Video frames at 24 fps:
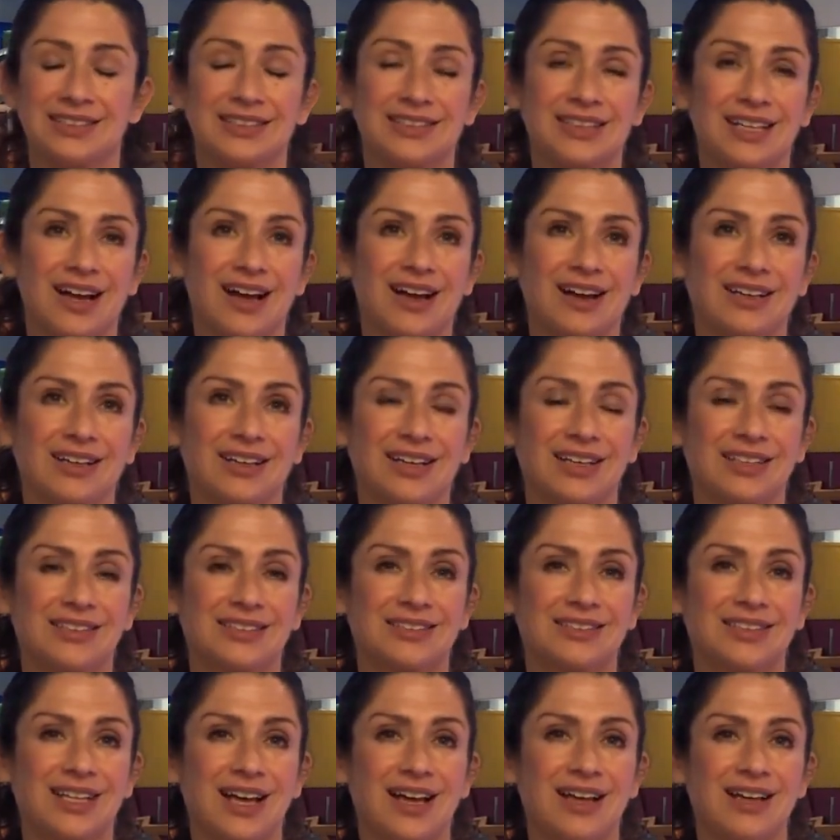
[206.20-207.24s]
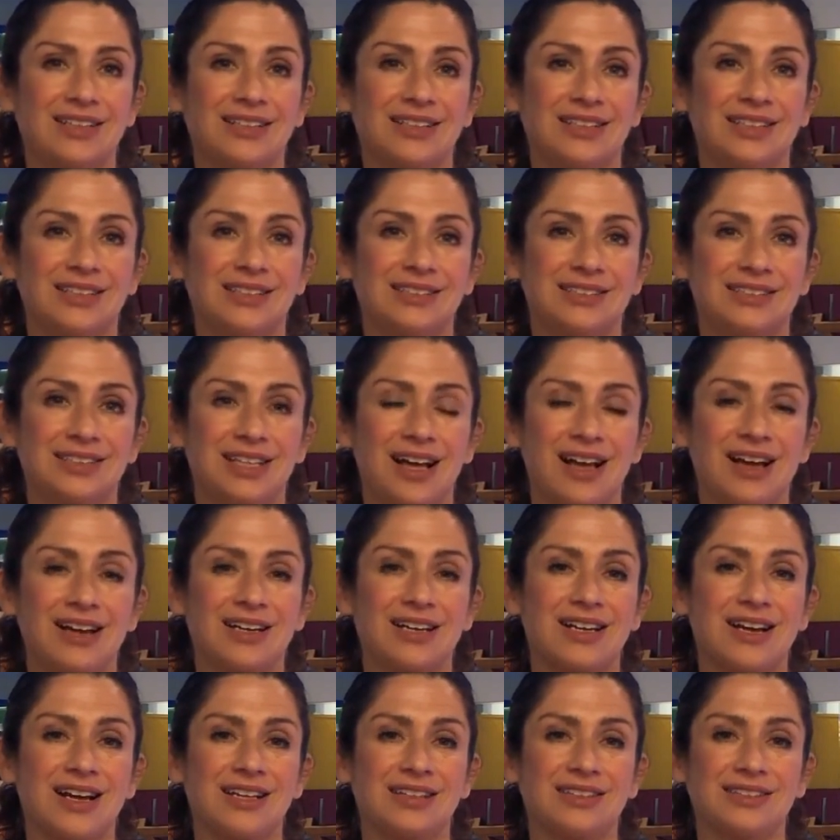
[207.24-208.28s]
Da, ga, dan, da,
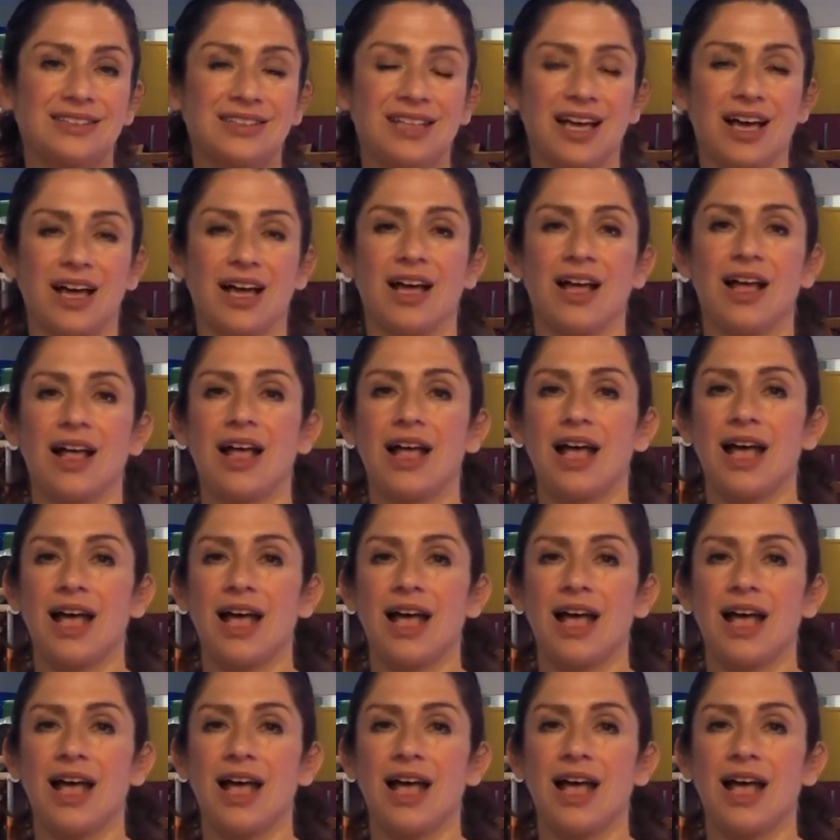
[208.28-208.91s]
ga, dan.